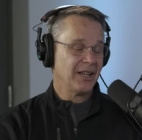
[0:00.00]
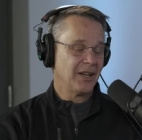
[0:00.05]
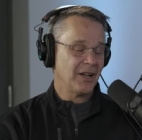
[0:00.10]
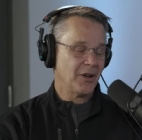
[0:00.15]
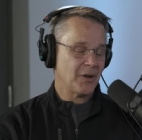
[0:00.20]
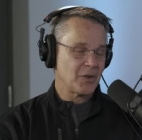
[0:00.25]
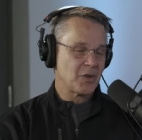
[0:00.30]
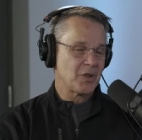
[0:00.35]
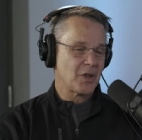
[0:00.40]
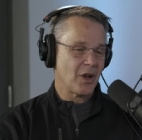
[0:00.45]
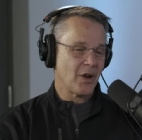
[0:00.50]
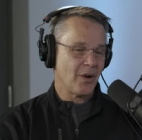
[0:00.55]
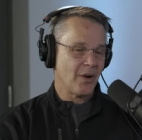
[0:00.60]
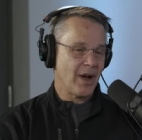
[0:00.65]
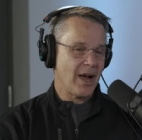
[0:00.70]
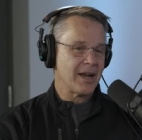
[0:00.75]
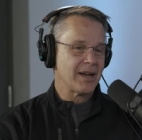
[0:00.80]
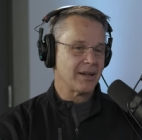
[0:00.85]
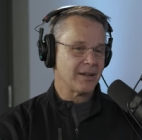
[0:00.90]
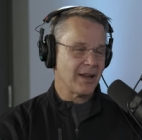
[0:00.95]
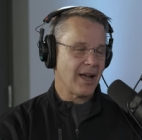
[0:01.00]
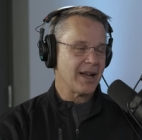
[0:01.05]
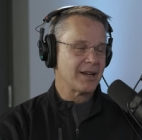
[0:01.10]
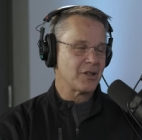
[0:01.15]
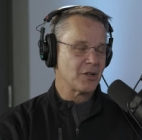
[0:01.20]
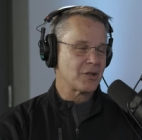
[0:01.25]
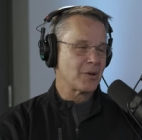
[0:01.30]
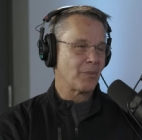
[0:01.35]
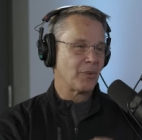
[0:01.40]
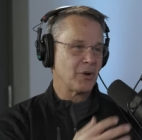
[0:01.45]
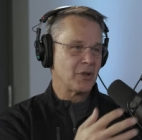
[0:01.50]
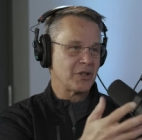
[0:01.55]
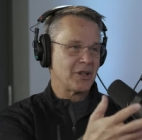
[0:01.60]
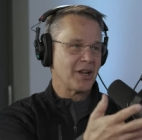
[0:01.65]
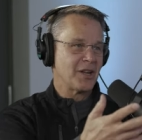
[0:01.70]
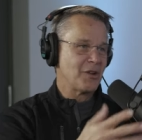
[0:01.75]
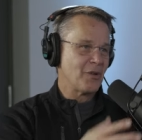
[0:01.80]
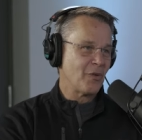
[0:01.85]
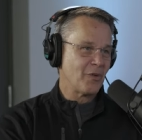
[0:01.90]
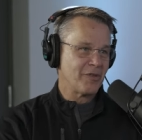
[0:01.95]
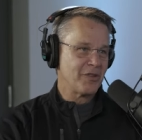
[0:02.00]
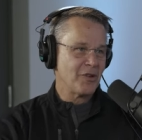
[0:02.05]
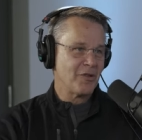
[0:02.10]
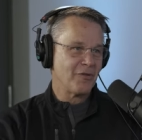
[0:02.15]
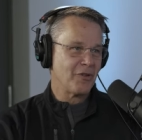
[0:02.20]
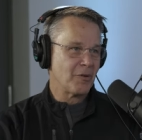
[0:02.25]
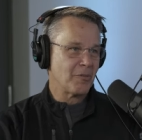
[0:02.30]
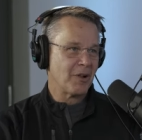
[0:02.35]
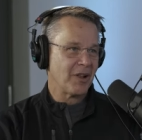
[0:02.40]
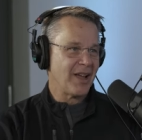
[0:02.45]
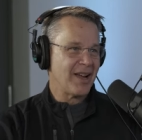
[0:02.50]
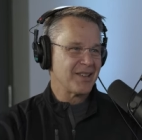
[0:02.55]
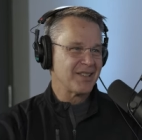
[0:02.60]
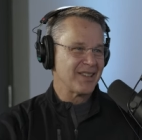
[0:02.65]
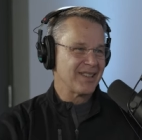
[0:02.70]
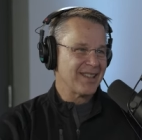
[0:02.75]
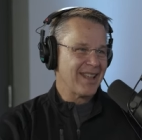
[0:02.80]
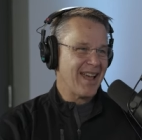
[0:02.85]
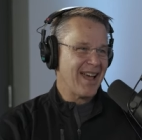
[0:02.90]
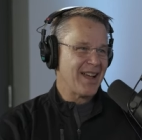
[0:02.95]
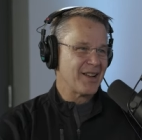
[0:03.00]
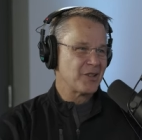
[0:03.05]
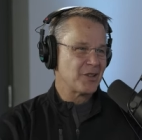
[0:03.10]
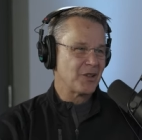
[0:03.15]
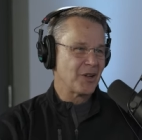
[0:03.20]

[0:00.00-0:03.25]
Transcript: you know? So I, I just appreciate you, you verbalizing that.